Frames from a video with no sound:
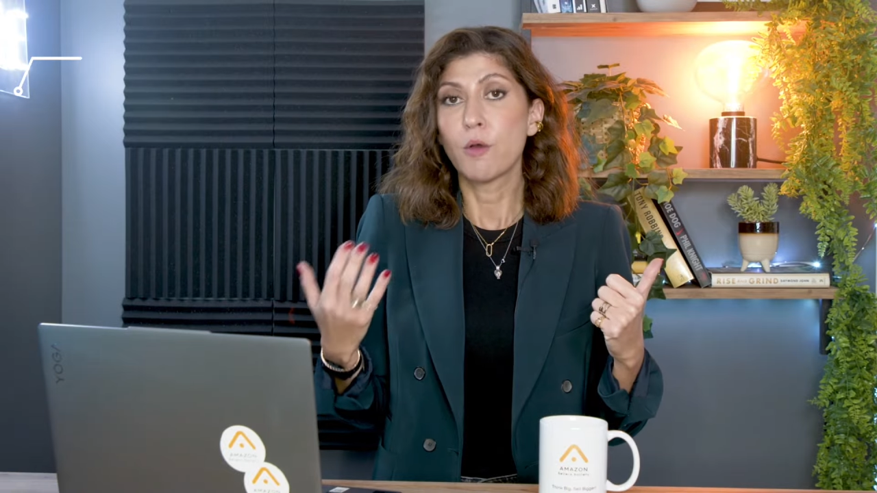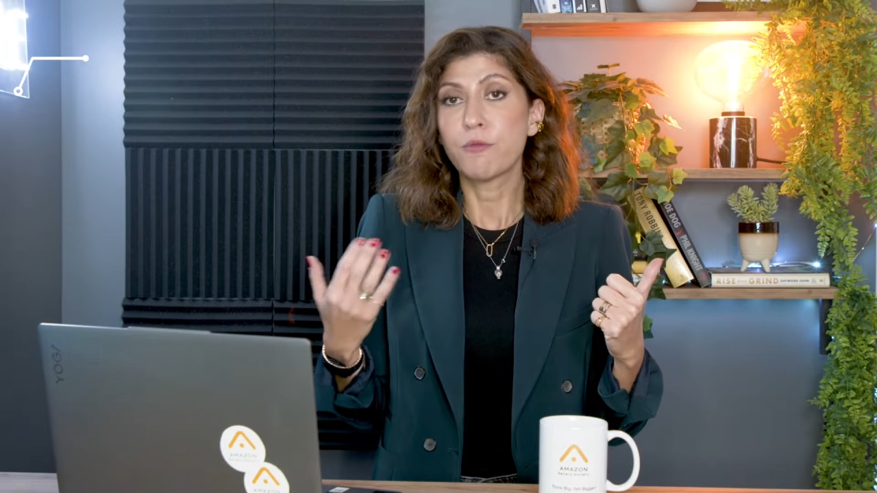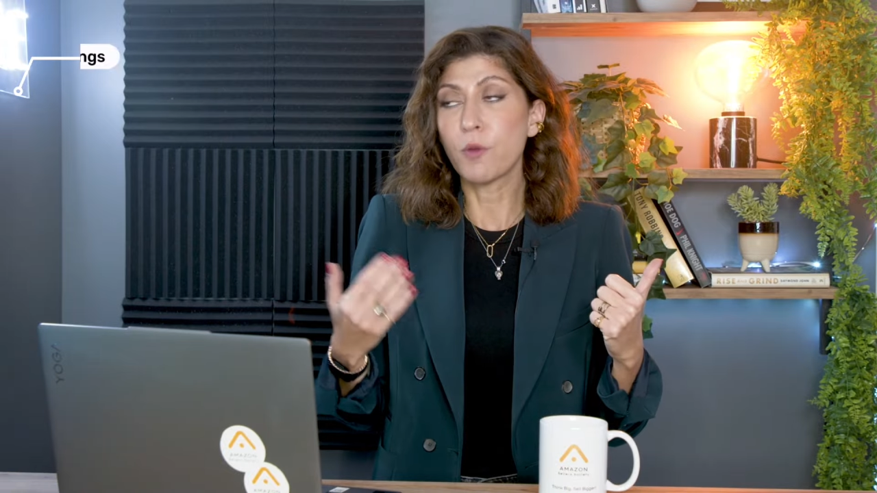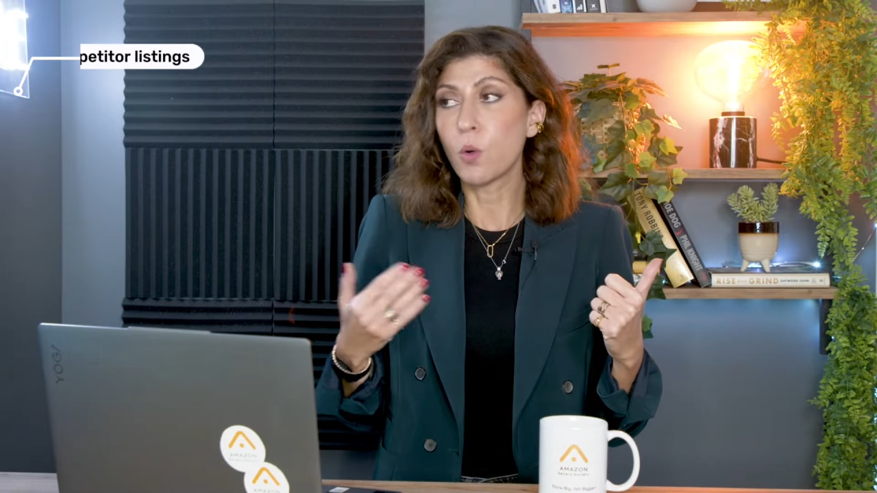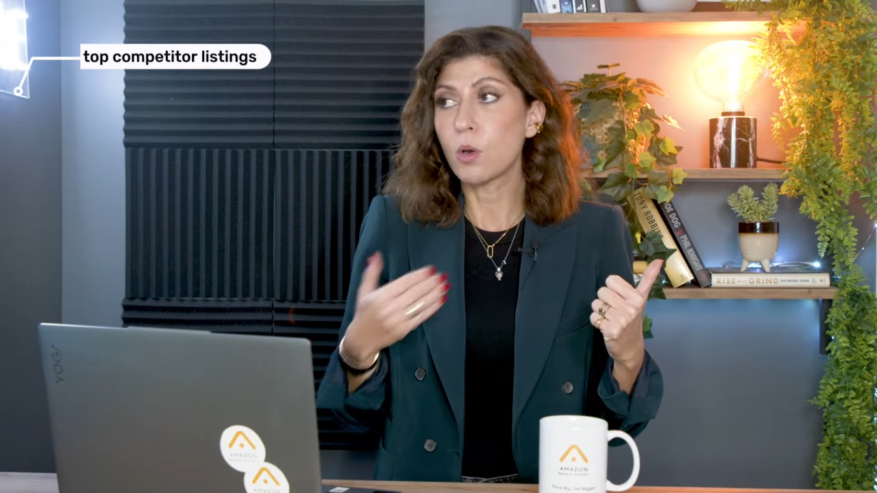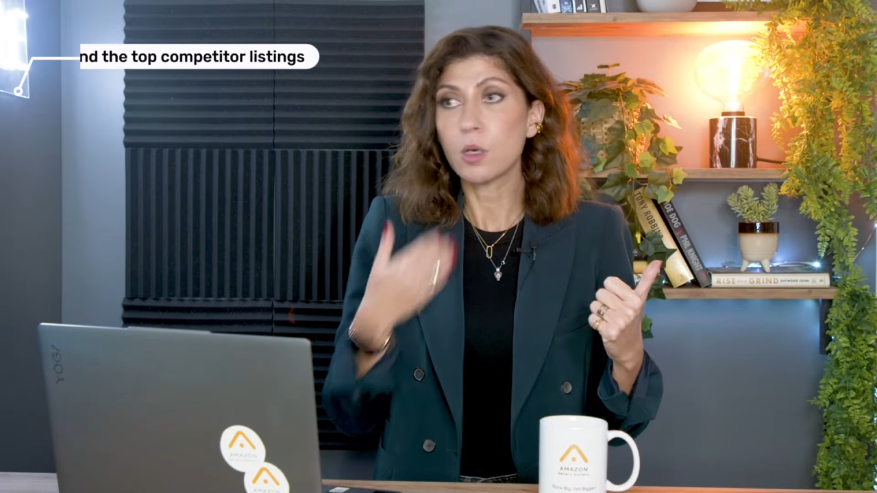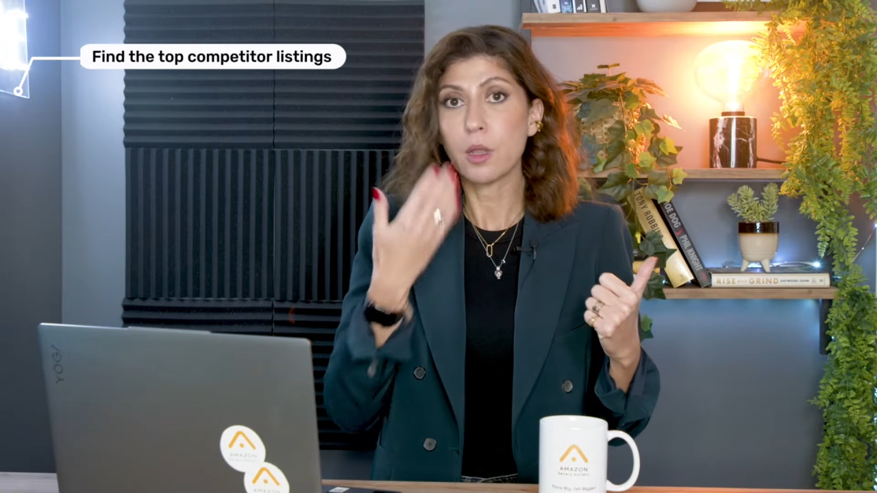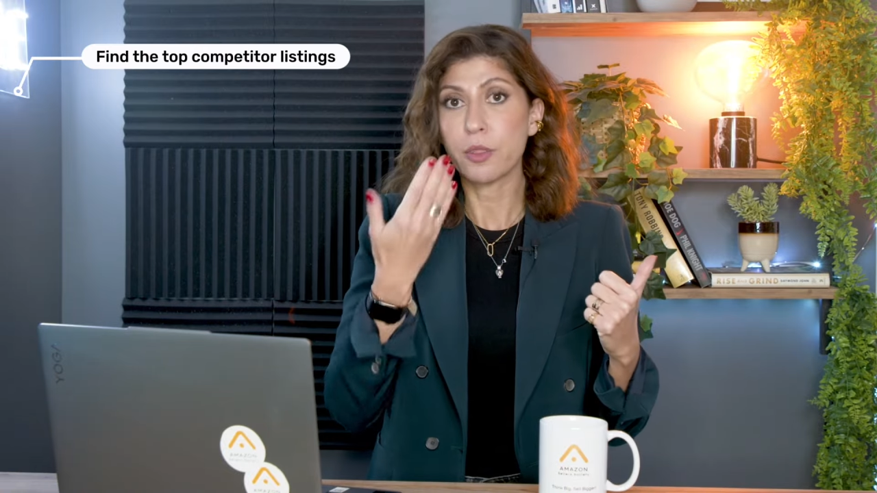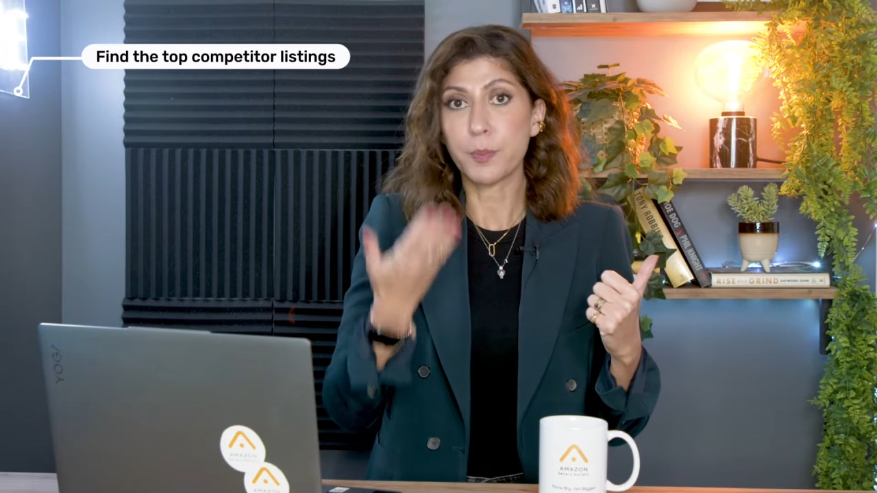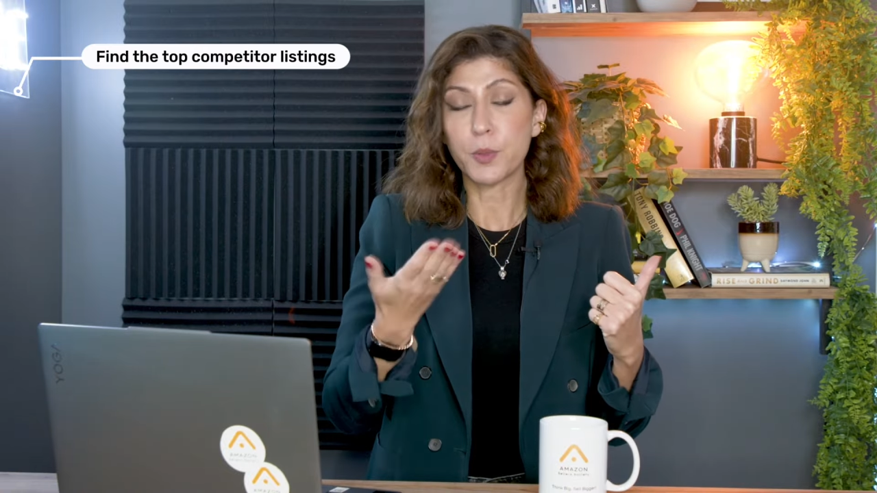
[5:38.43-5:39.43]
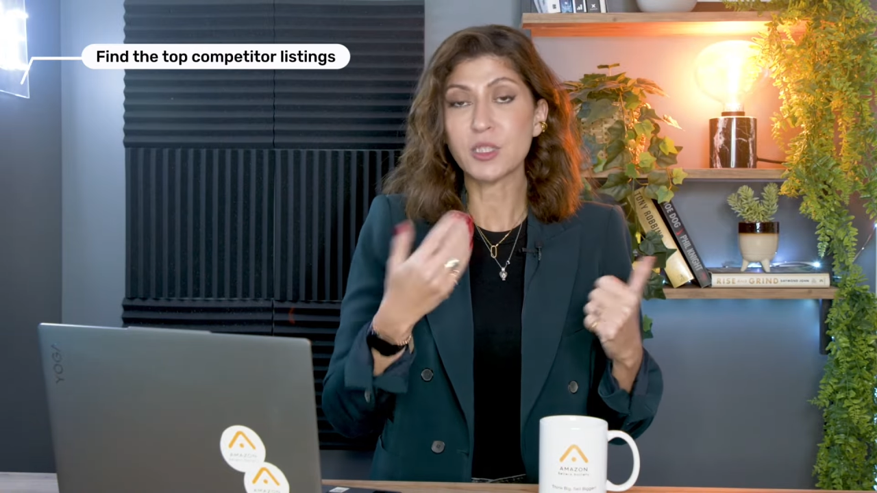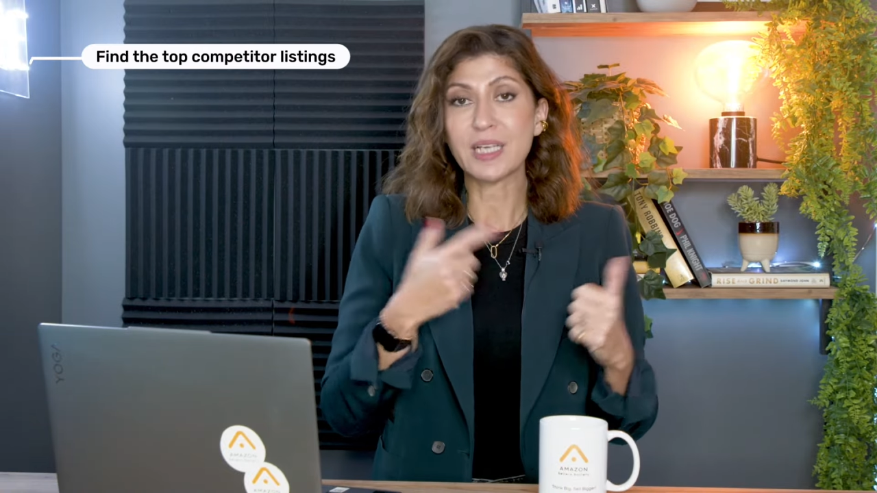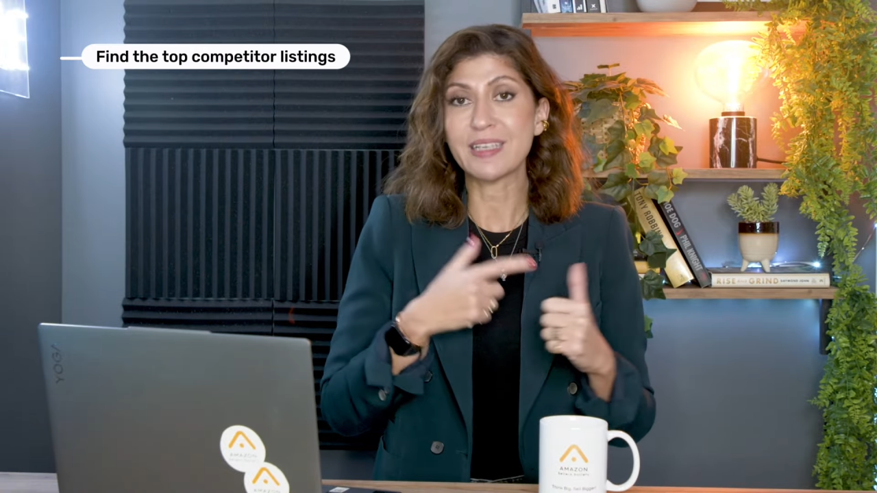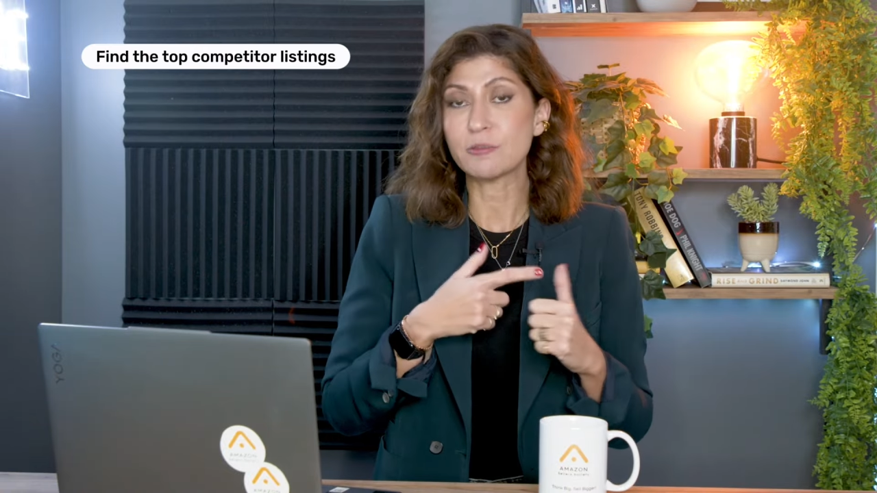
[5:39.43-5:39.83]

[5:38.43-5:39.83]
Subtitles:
for the product